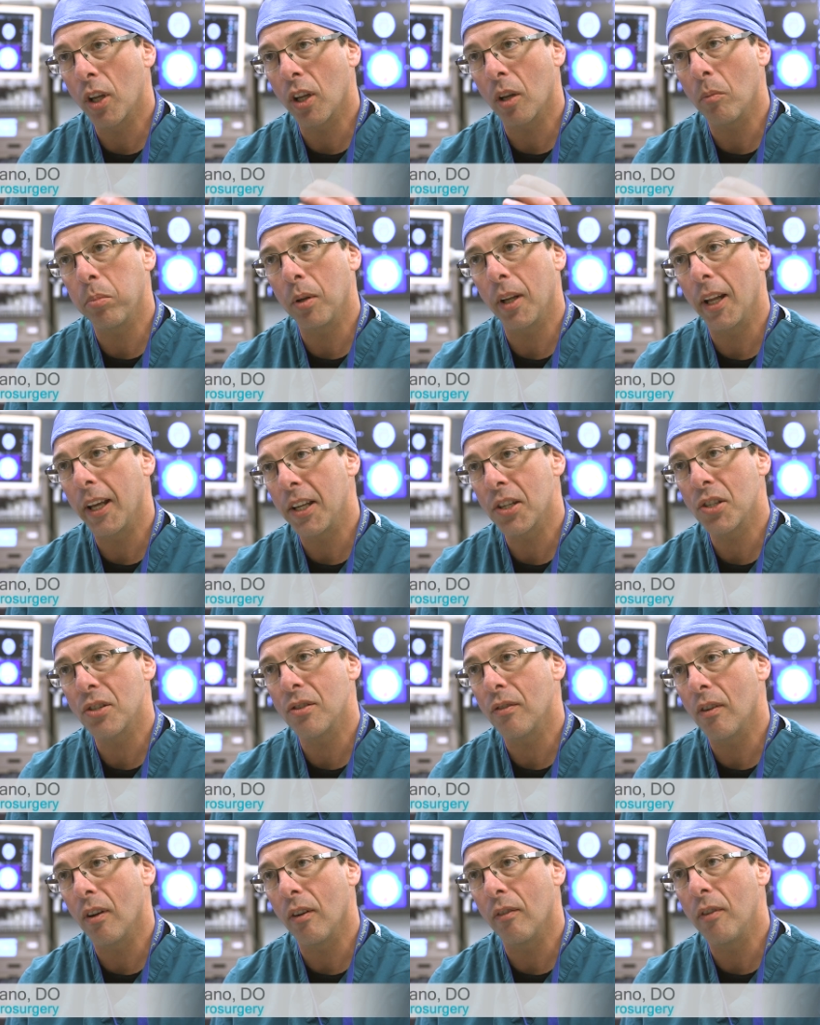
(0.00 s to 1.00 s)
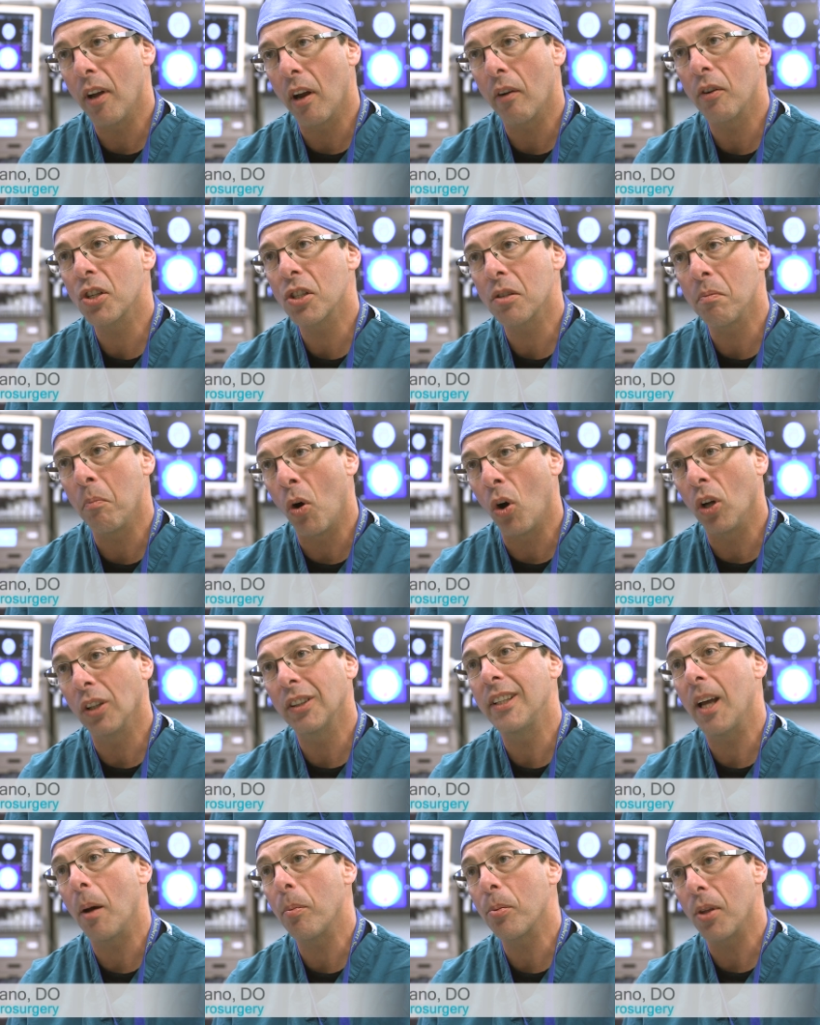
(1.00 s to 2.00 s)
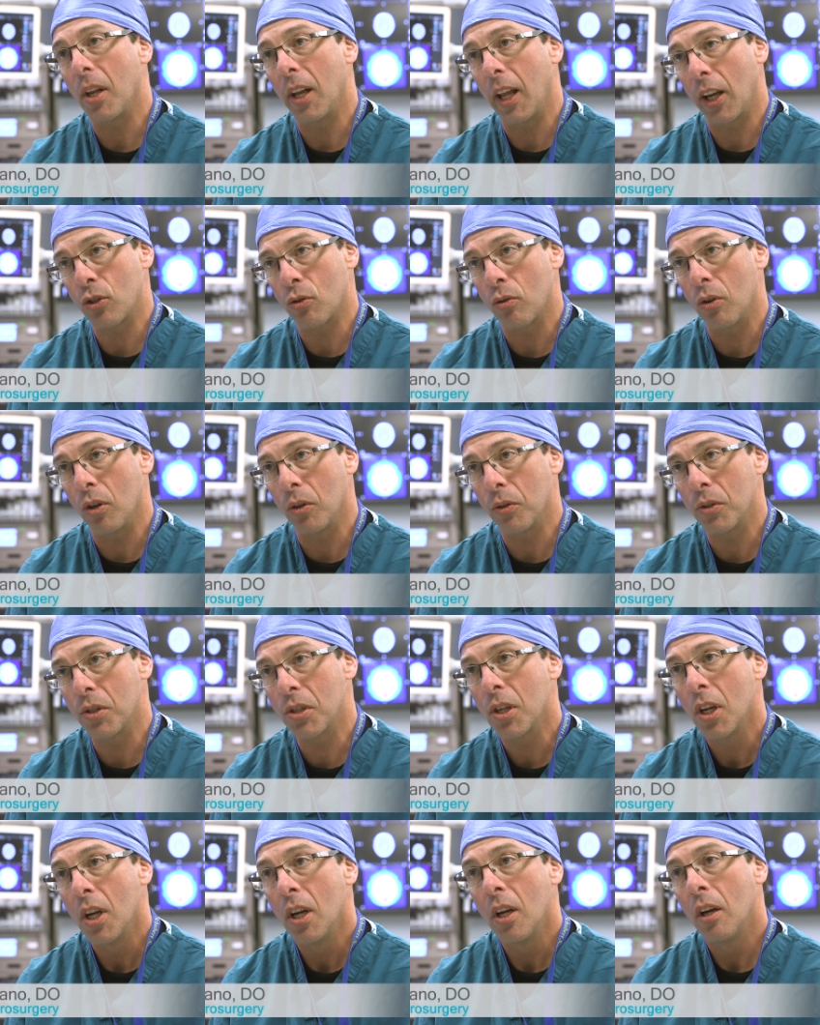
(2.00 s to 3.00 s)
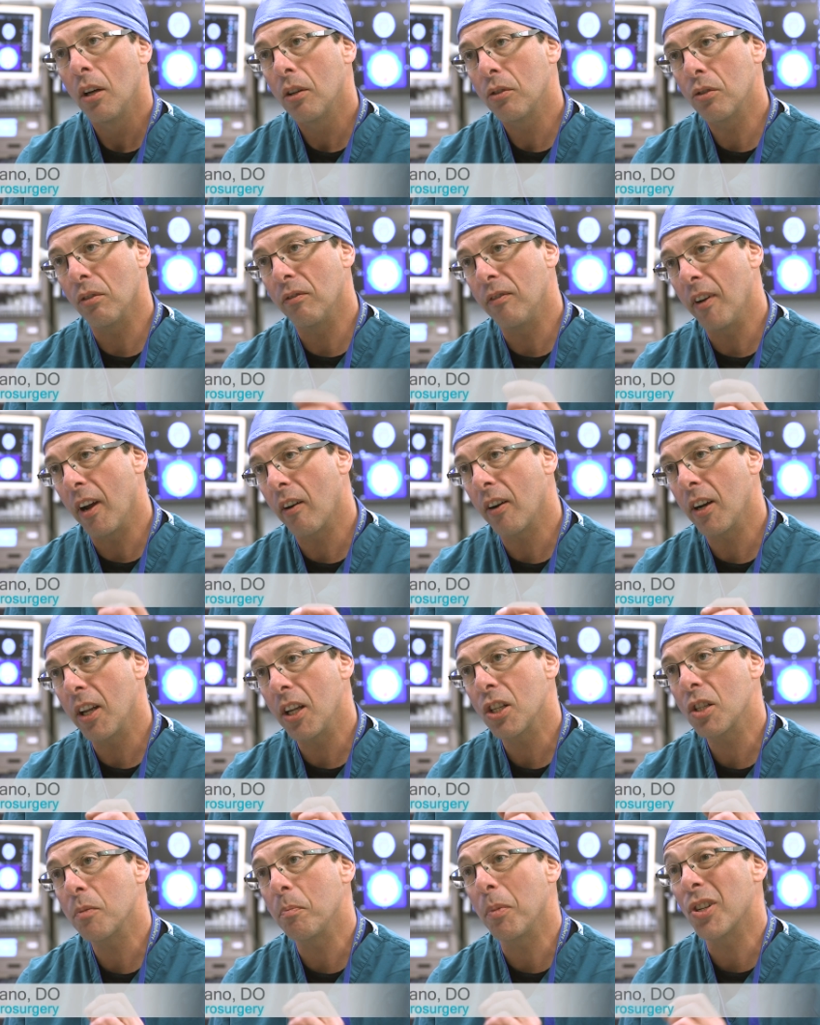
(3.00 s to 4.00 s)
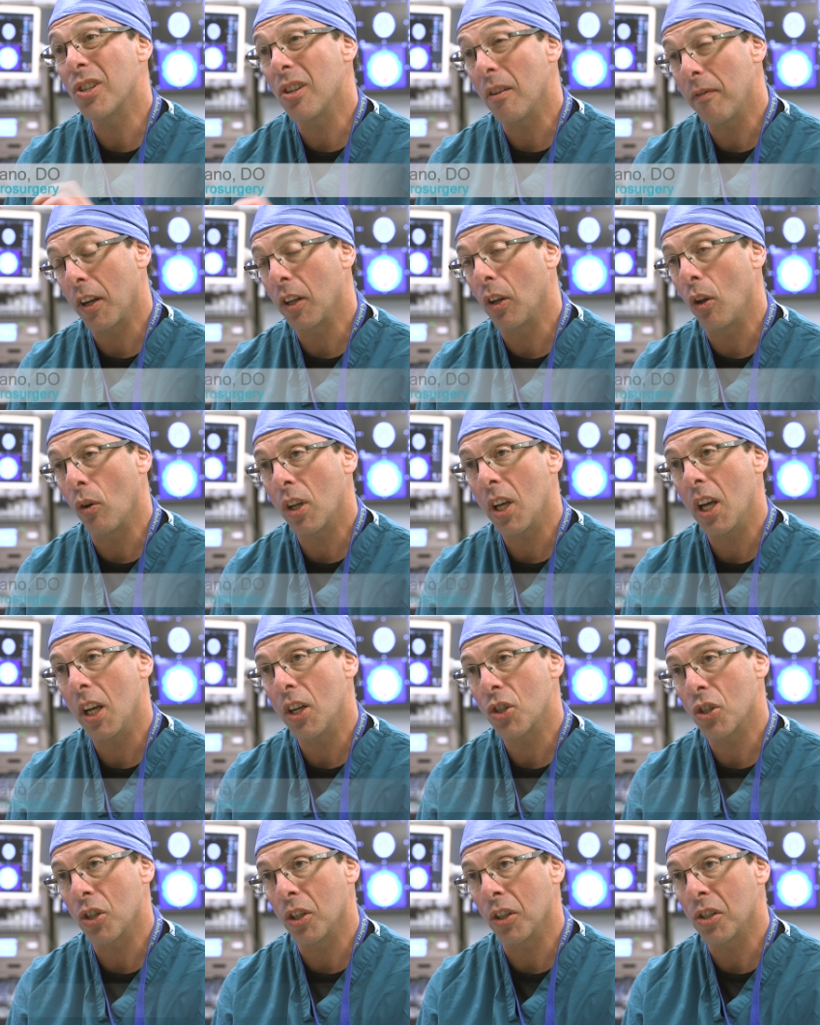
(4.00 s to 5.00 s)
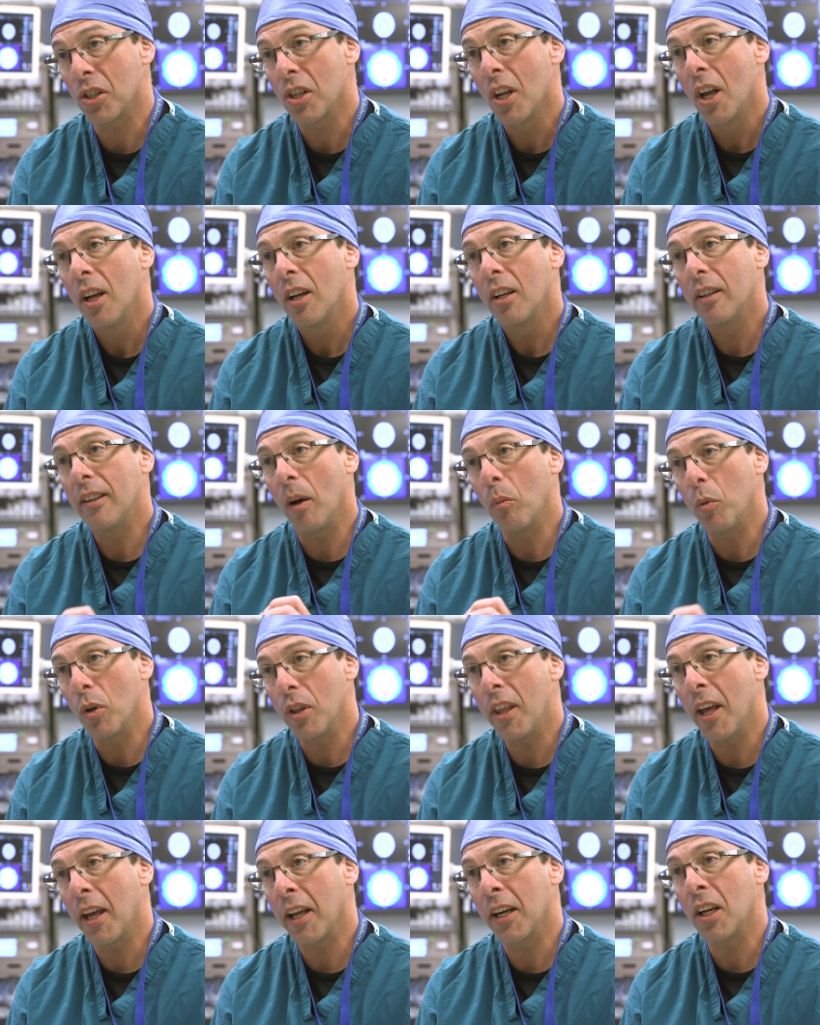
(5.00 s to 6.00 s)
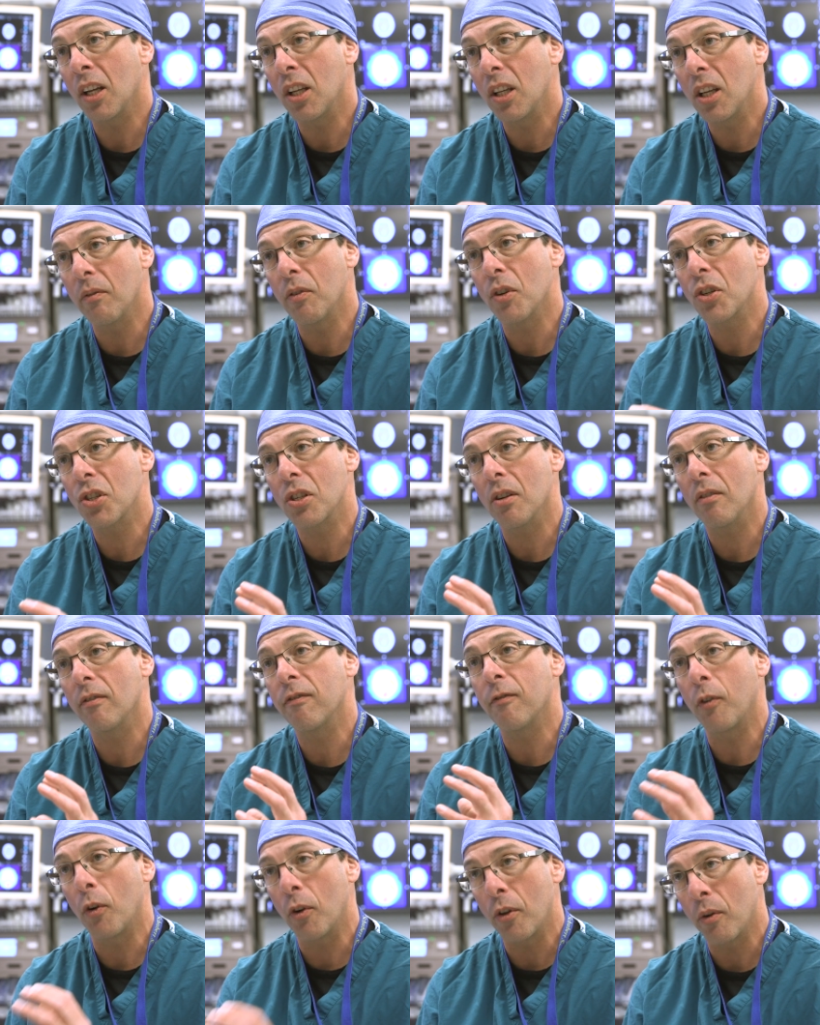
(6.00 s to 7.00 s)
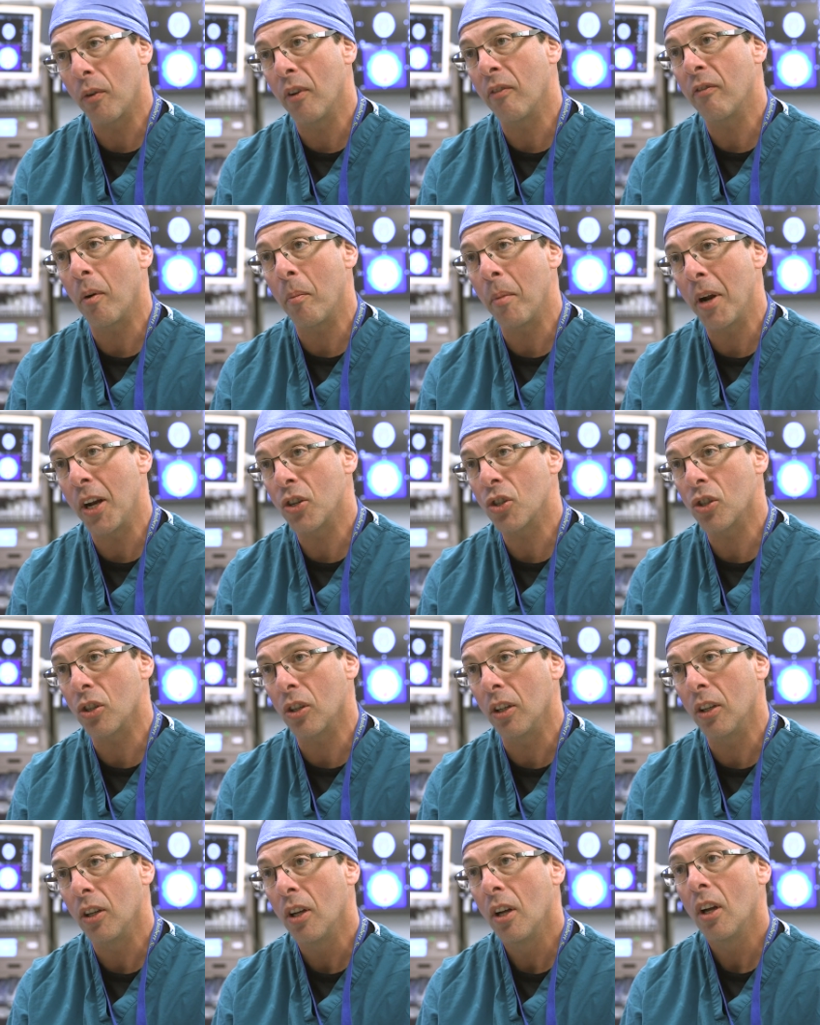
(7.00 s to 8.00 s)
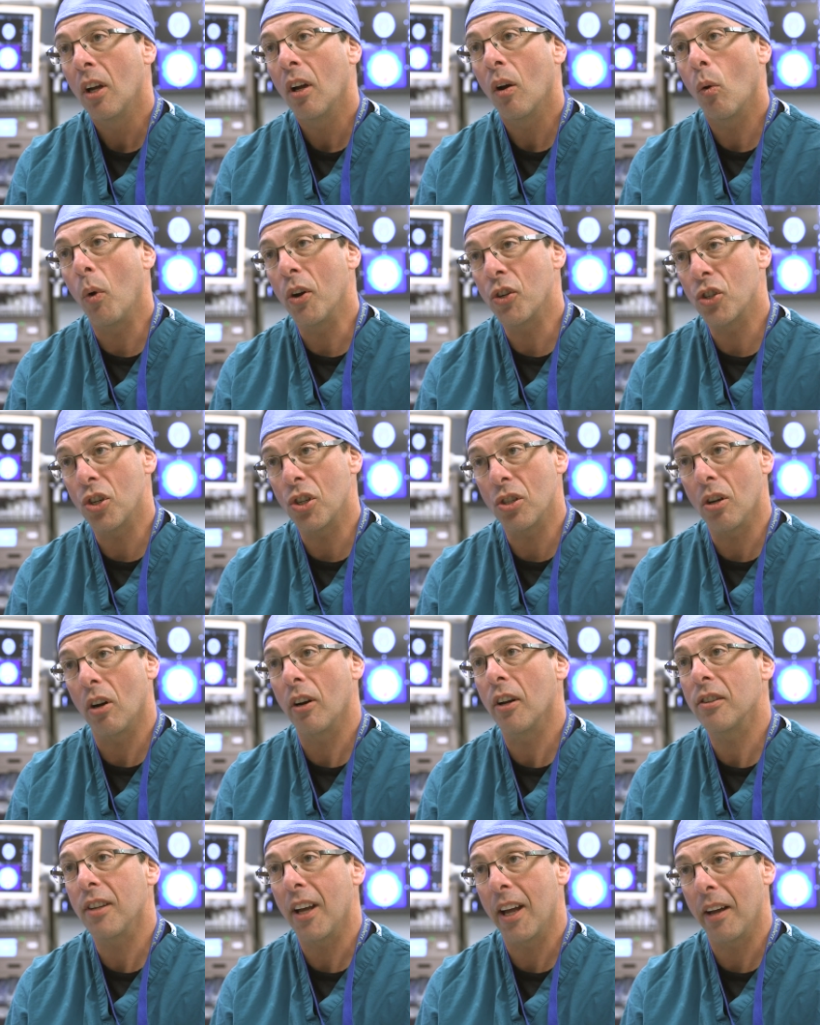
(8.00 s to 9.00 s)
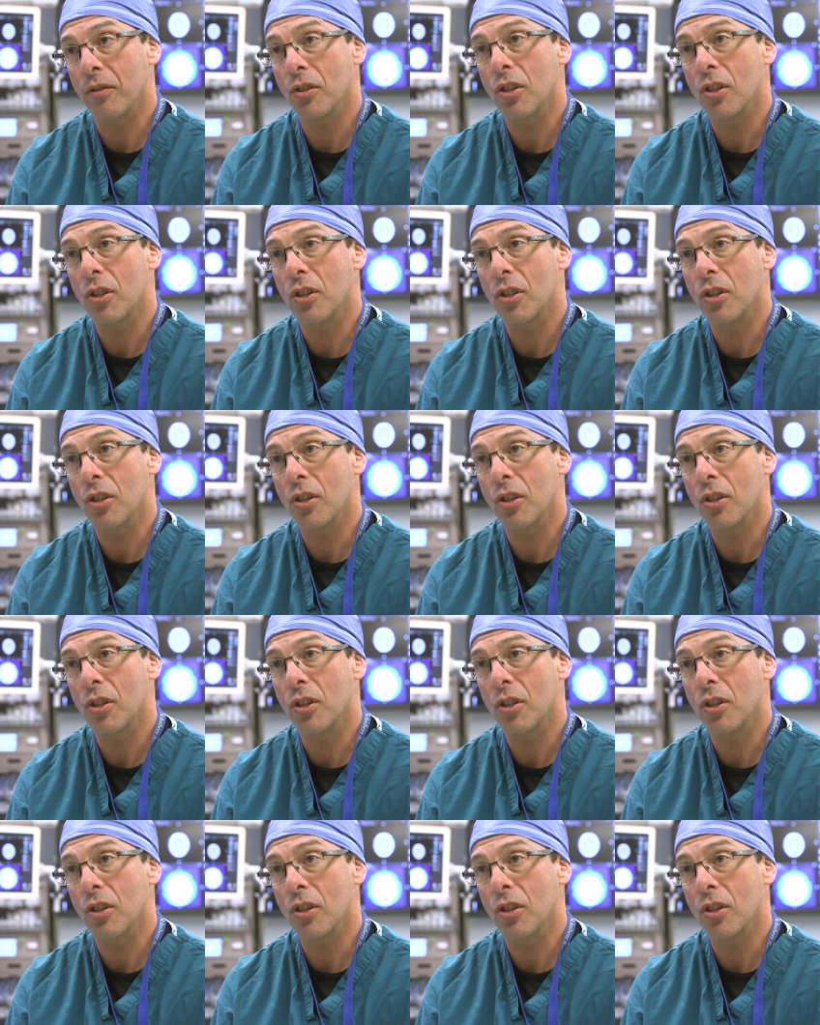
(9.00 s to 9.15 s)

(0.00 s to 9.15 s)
could place very small depth electrodes to very specific locations that would then give us further information when she started to have